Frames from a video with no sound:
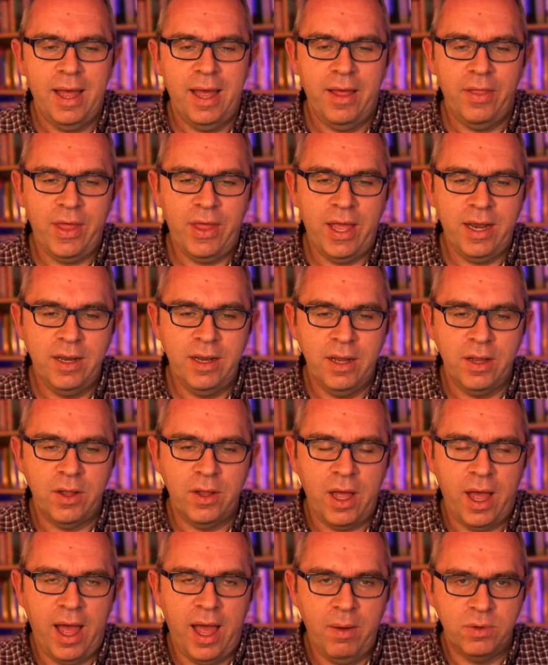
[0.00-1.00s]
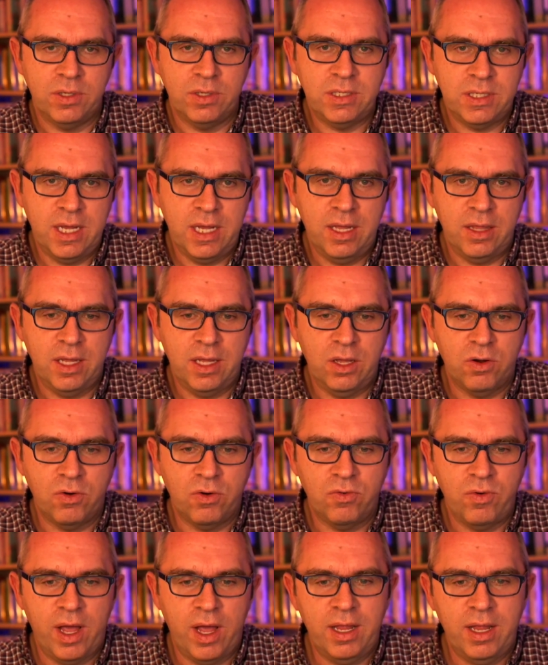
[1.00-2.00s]
then I would say that
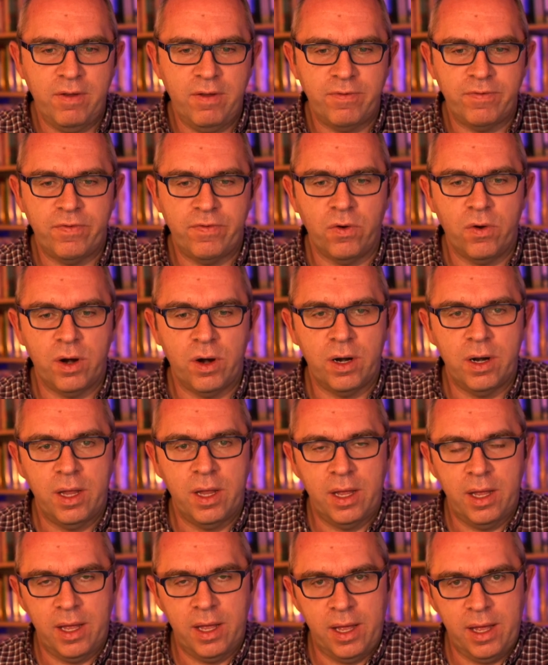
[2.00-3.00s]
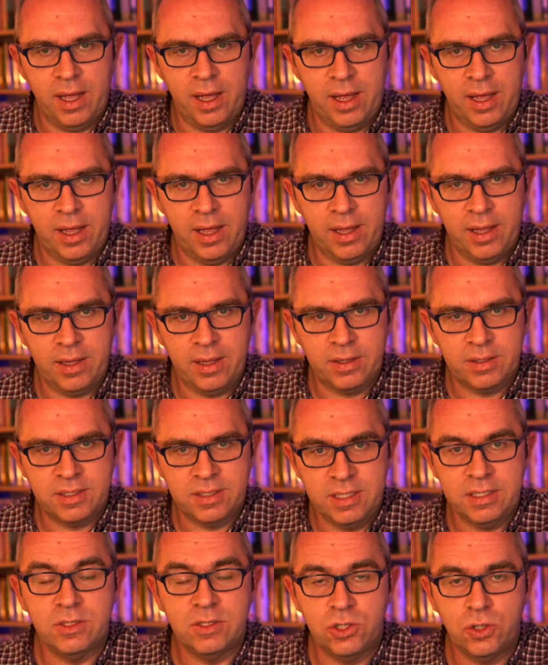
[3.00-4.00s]
you're ready for
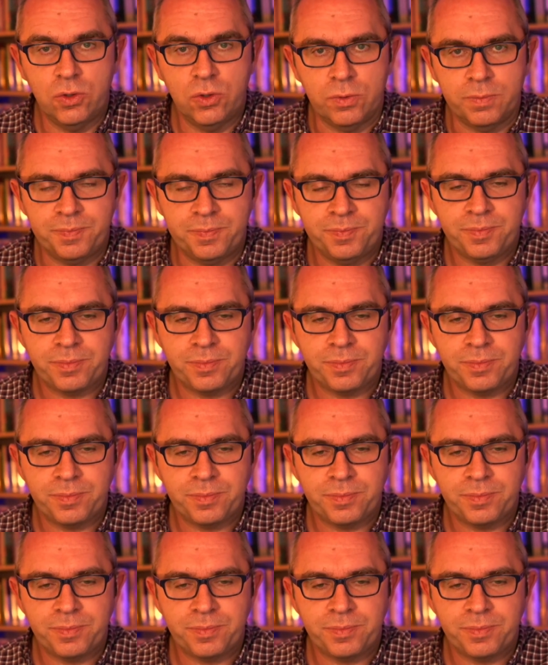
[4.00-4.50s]
season 2.